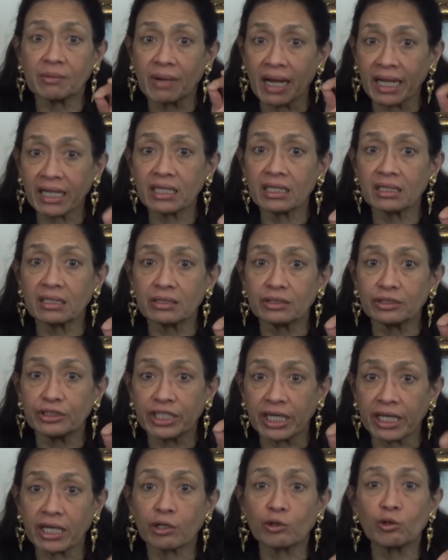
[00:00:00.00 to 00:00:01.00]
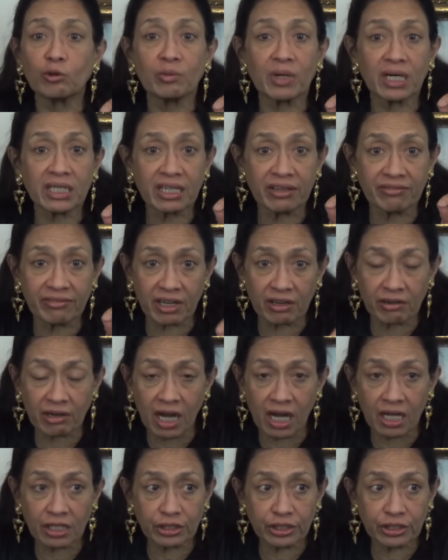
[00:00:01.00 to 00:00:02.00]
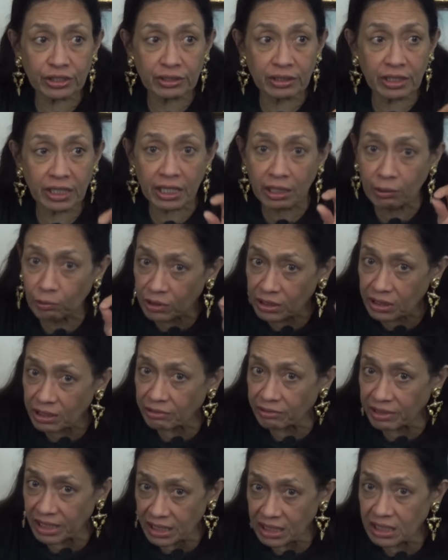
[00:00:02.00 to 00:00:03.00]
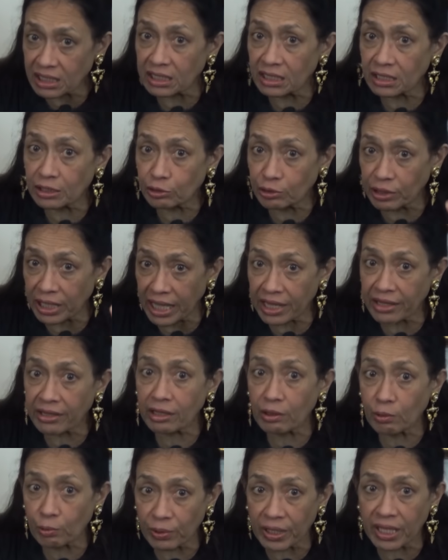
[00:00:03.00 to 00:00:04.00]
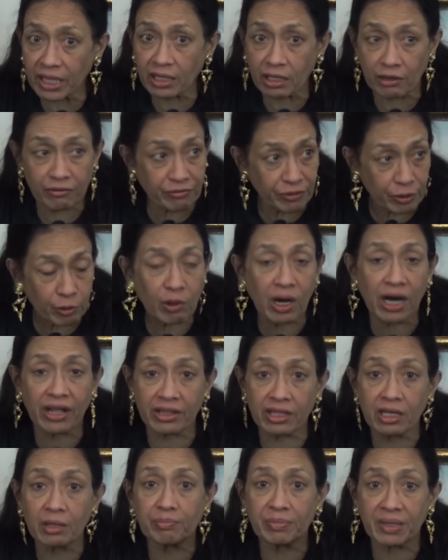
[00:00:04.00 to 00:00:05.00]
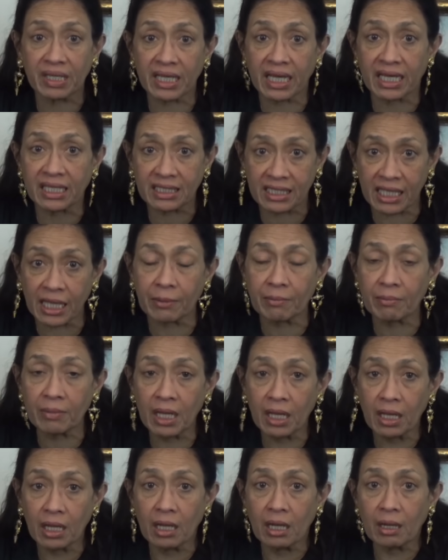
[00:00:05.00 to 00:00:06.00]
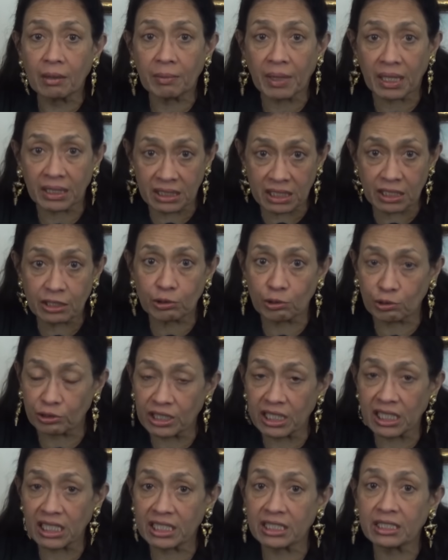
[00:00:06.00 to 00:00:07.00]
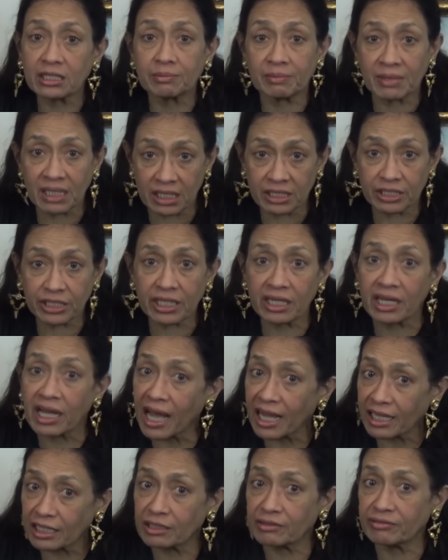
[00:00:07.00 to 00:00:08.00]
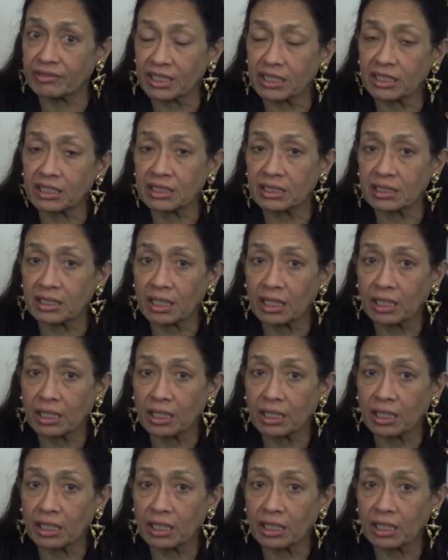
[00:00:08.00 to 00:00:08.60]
Michael Jayakumar Devaraj, he was arrested together with a few other PSM, Parti Socialist Malaysia activists.